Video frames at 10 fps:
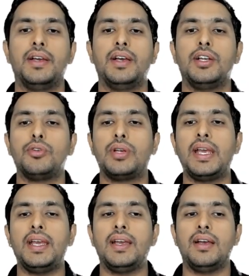
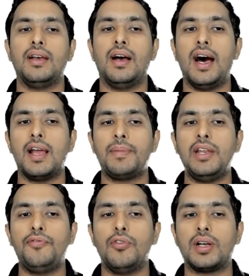Today our main
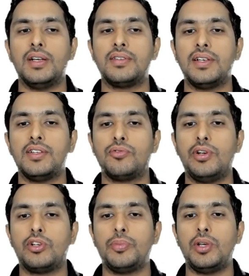focus is going
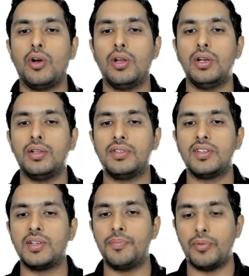to be on this
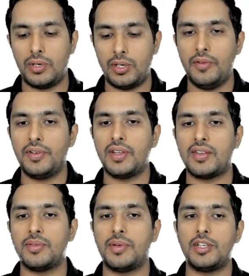component of
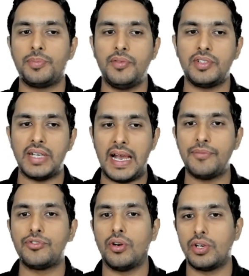disaster management, which I am
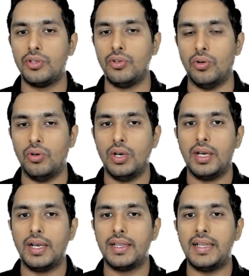sure you know
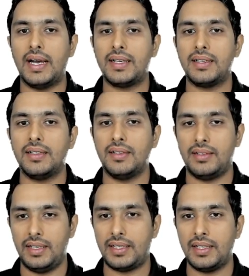that
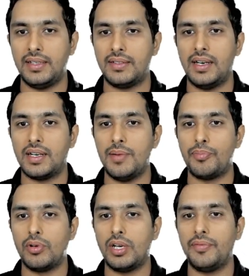it is a
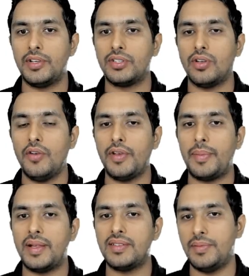component which is of
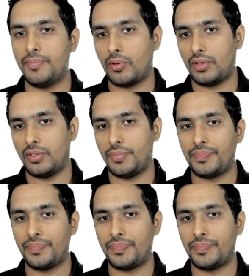immense importance.